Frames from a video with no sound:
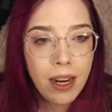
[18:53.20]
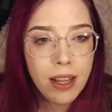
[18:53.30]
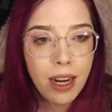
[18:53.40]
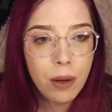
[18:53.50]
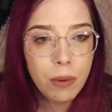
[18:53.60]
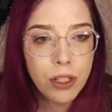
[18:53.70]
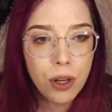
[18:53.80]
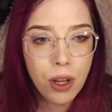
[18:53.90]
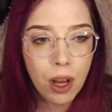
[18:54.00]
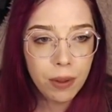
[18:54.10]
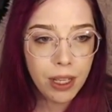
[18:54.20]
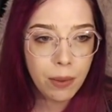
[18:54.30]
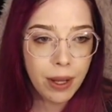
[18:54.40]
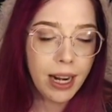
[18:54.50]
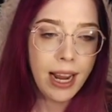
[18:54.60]
that I will show y'all really
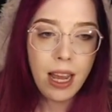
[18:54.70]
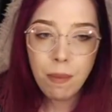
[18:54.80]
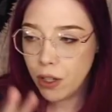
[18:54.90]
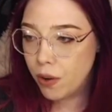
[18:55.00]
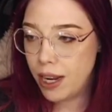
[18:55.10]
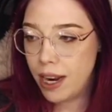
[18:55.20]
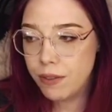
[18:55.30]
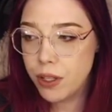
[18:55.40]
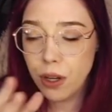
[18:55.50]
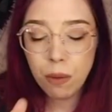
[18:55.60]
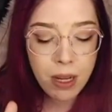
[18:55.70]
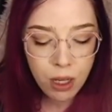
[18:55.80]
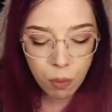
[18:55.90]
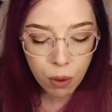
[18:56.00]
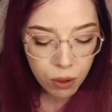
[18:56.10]
quick, and I am in creative, so your menu
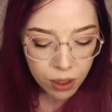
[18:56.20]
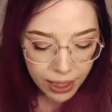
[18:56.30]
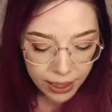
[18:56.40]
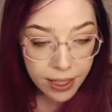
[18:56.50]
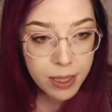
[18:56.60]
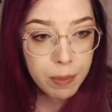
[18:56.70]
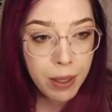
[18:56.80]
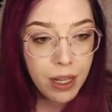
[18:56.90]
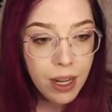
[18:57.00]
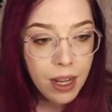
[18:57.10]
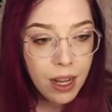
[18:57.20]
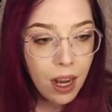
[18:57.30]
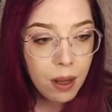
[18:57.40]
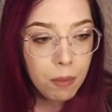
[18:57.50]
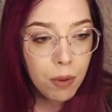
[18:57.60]
won't look like this, but
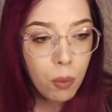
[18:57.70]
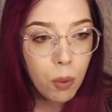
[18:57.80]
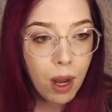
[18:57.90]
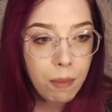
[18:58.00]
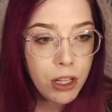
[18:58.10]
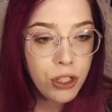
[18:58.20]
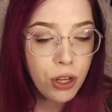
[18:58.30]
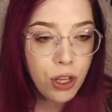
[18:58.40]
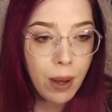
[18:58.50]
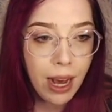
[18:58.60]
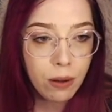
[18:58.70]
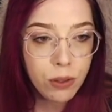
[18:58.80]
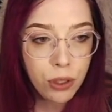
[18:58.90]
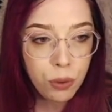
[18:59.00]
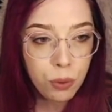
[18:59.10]
I'm going to show you how
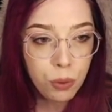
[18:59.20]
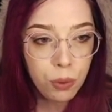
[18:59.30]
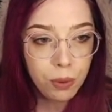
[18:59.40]
to